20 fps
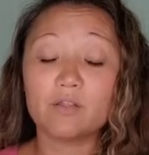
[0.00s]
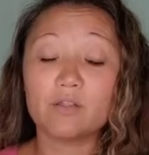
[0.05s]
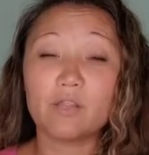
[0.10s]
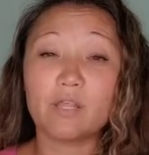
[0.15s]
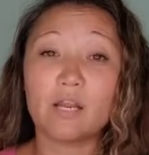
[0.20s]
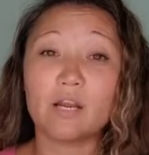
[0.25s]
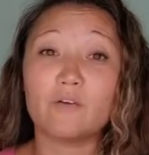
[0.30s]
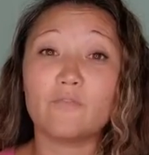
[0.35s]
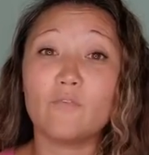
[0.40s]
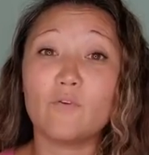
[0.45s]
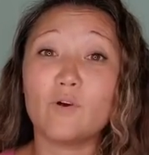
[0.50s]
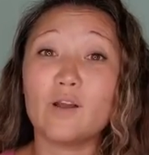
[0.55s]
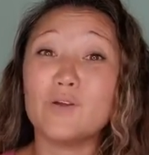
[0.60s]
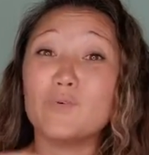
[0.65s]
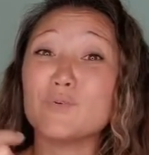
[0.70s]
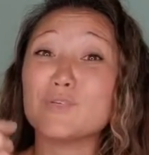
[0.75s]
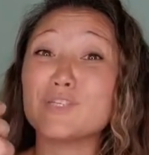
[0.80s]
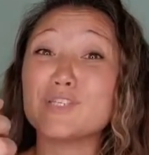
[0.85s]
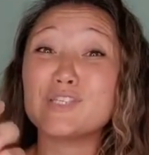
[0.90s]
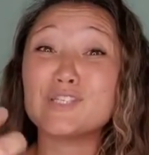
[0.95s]
Therefore,
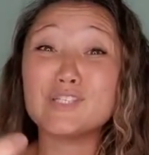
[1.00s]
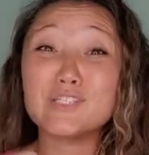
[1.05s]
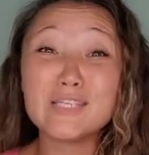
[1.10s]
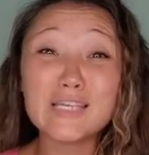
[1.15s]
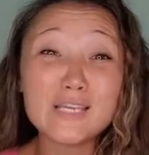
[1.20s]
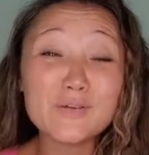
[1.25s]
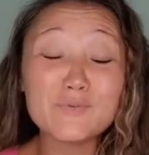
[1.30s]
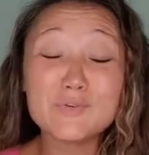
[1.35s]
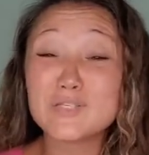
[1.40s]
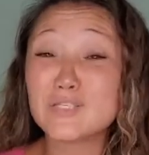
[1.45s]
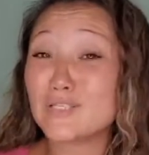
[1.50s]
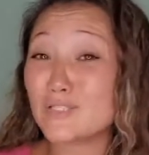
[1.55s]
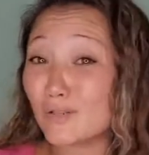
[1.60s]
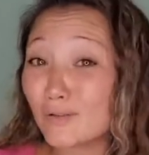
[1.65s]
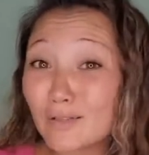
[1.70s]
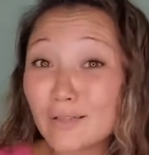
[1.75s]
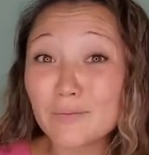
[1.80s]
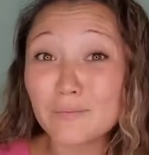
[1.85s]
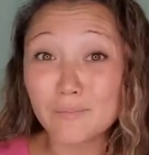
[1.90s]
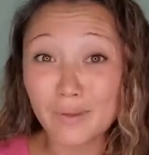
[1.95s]
he was
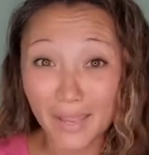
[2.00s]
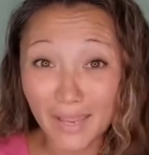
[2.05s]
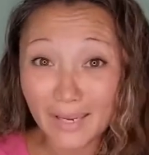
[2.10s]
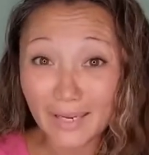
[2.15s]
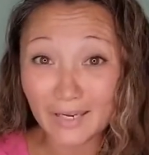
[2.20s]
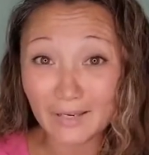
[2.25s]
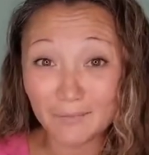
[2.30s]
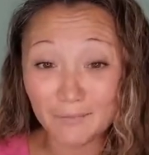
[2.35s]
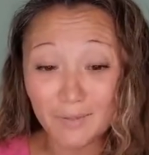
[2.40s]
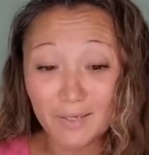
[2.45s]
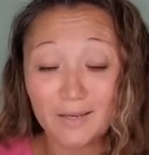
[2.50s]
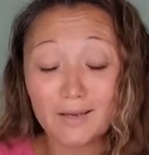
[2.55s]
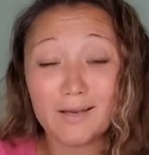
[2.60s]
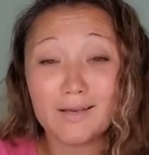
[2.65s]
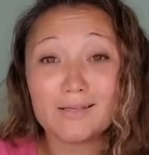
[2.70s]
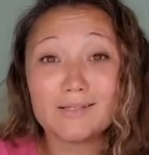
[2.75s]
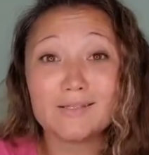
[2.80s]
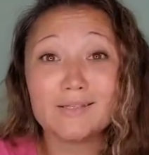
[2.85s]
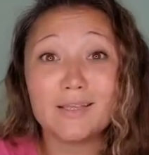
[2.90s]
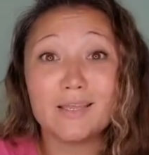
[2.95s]
still in pain
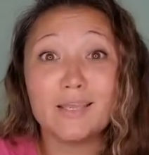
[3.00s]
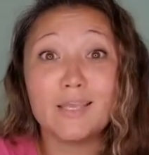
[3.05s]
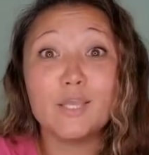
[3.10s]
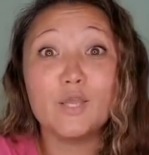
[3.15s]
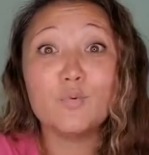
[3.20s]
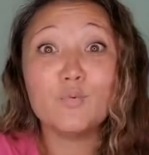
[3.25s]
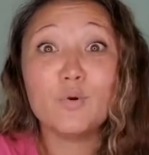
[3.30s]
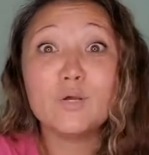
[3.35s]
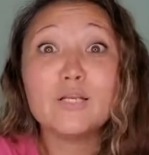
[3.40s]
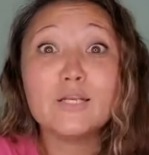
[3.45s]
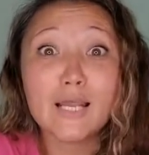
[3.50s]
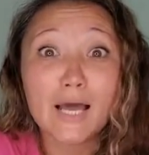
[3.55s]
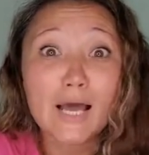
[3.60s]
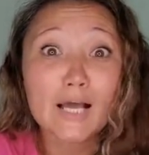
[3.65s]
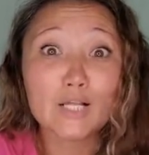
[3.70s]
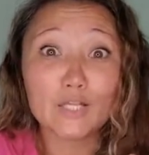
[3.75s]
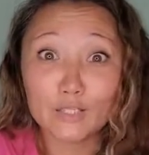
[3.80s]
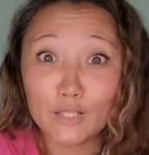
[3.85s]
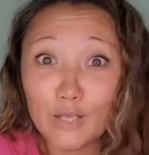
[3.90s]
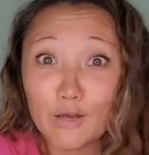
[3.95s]
because it would
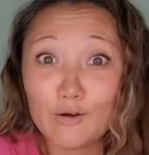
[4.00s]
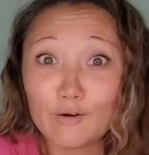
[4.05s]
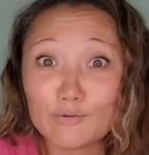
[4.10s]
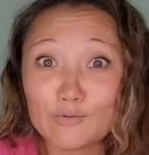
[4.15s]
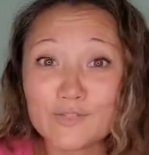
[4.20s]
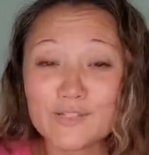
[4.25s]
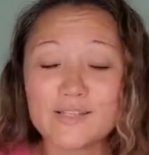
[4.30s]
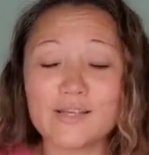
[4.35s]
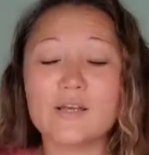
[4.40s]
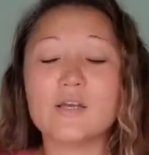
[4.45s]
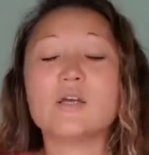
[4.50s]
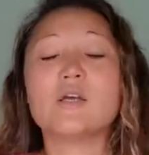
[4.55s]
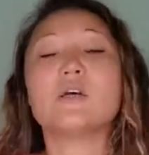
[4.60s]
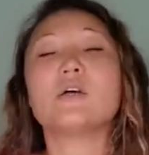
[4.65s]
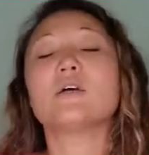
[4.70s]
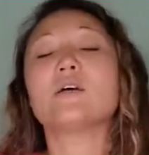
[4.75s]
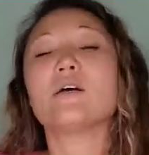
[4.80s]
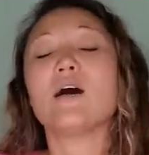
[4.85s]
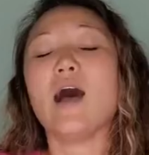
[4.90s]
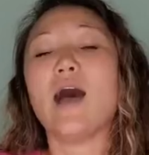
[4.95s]
not close.
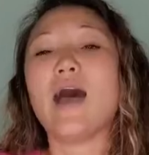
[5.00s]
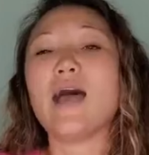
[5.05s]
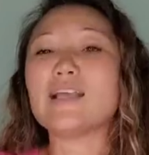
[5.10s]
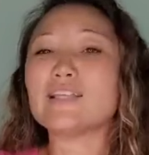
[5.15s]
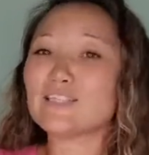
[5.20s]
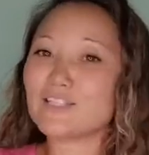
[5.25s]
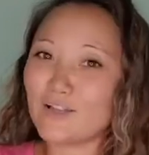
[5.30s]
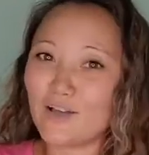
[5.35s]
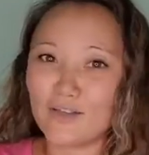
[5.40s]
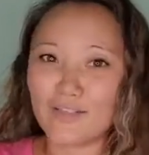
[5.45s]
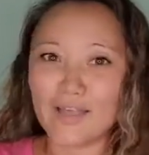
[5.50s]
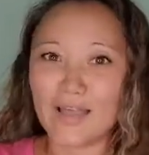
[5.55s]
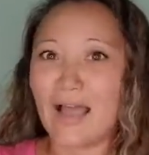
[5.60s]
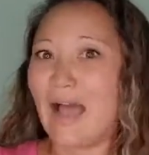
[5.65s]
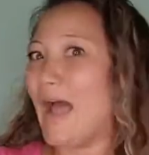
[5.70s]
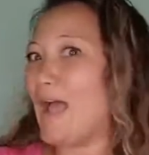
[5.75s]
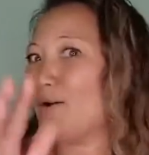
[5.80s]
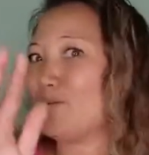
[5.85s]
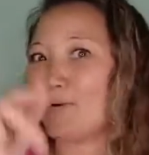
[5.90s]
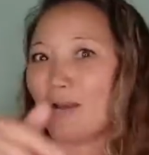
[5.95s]
I saw that.
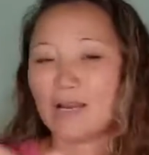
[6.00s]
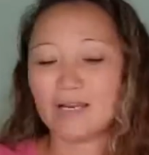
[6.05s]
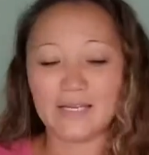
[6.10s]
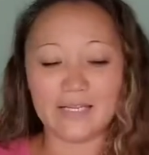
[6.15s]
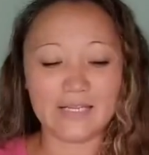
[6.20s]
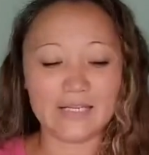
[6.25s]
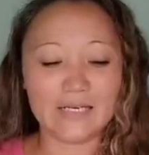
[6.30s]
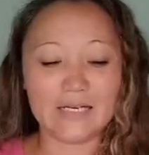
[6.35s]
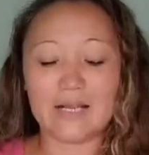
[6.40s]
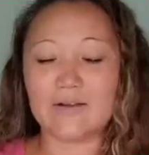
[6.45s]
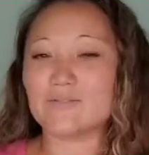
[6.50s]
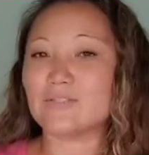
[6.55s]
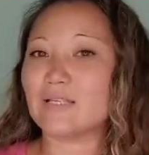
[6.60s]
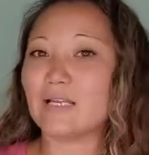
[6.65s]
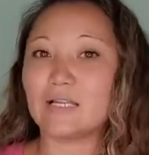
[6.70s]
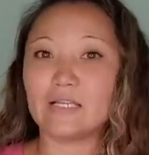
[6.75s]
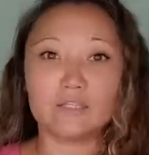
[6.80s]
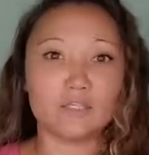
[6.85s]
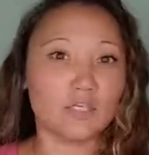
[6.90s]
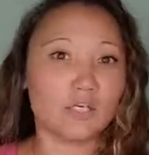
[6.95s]
I ran in and I was
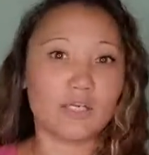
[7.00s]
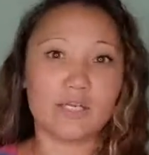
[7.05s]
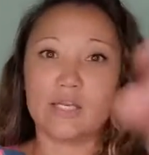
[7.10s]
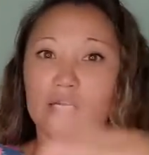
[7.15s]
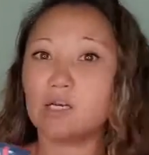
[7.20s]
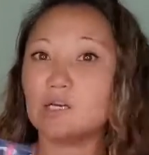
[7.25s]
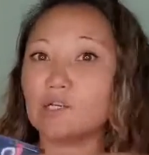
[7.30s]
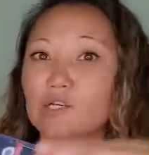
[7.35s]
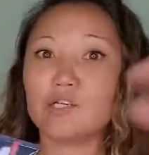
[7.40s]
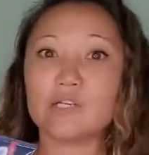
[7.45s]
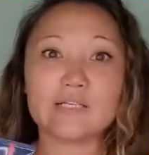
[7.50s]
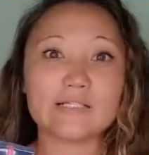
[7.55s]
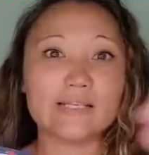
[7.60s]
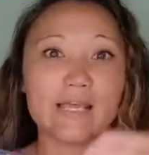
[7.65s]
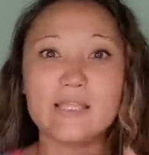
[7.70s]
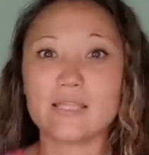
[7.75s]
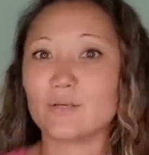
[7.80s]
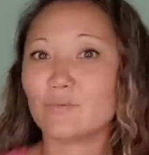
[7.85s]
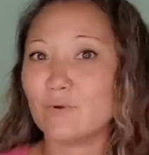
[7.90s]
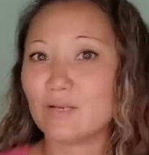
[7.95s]
like, look here, you can
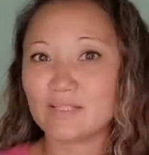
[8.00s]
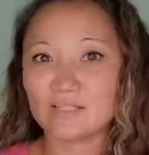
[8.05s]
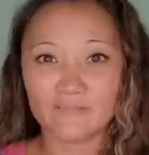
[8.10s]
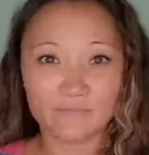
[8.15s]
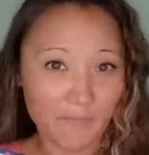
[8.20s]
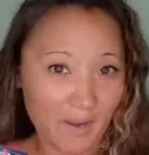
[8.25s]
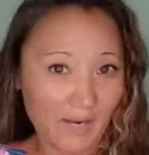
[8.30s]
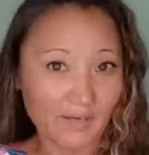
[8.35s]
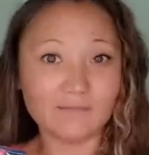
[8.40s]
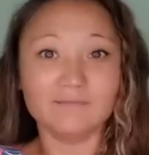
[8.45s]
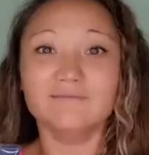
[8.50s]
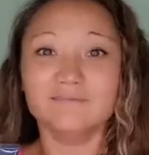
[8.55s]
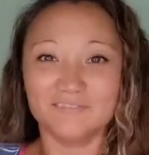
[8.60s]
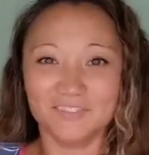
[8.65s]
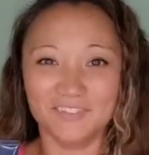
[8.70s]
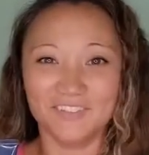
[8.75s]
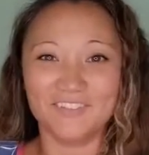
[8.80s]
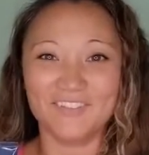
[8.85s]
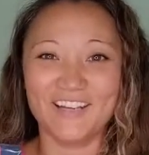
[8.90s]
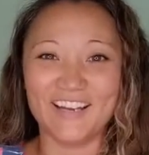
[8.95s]
take the rest of mine.
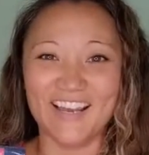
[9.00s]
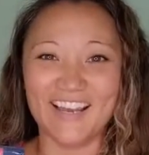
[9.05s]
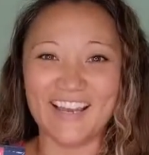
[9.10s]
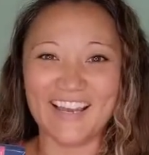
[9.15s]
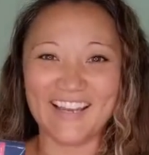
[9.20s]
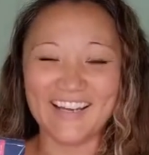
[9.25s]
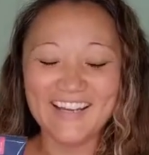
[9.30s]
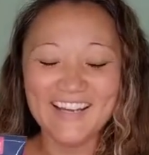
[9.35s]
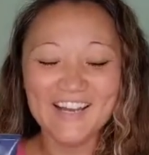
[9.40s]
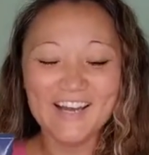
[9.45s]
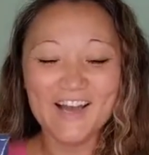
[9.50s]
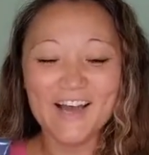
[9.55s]
Okay.